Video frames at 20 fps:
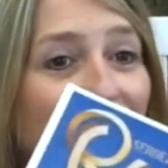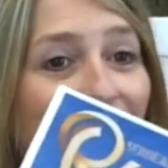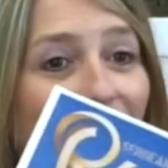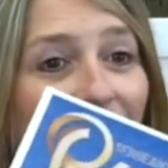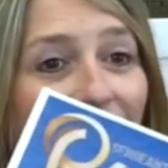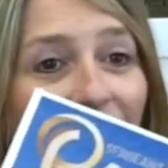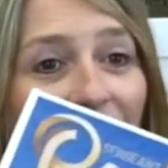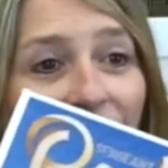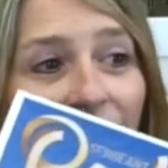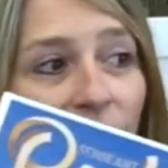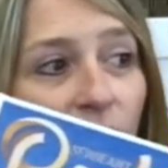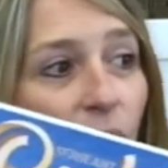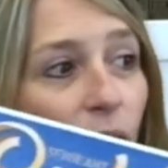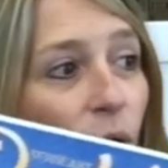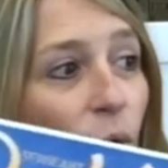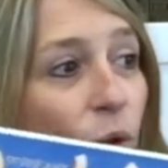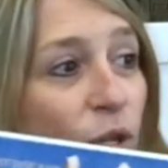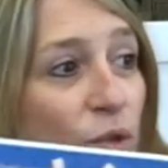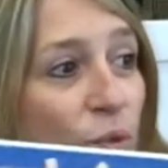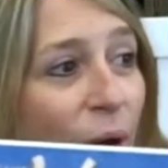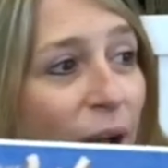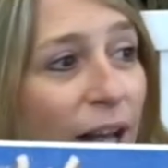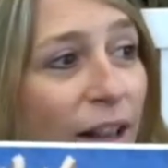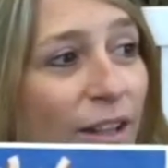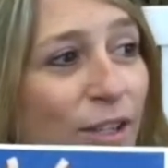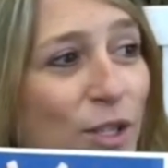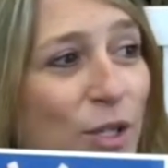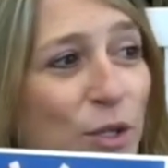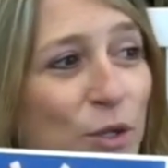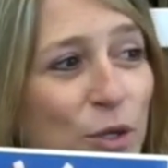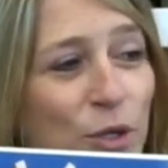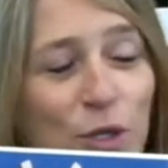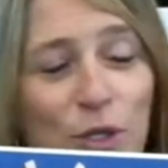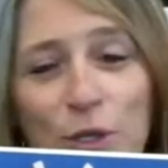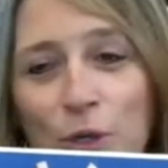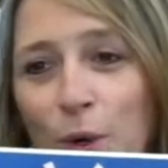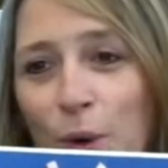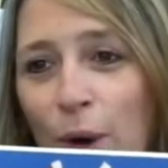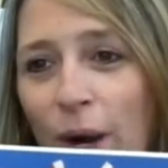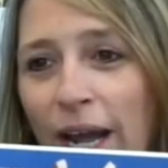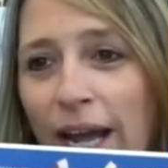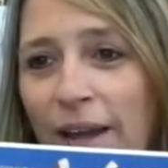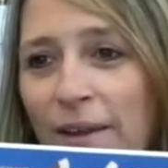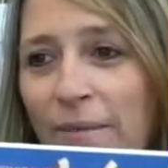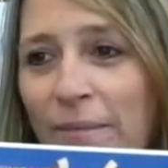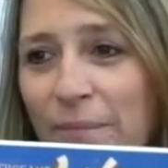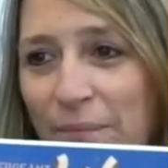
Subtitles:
Okay? Was Reckless a true story?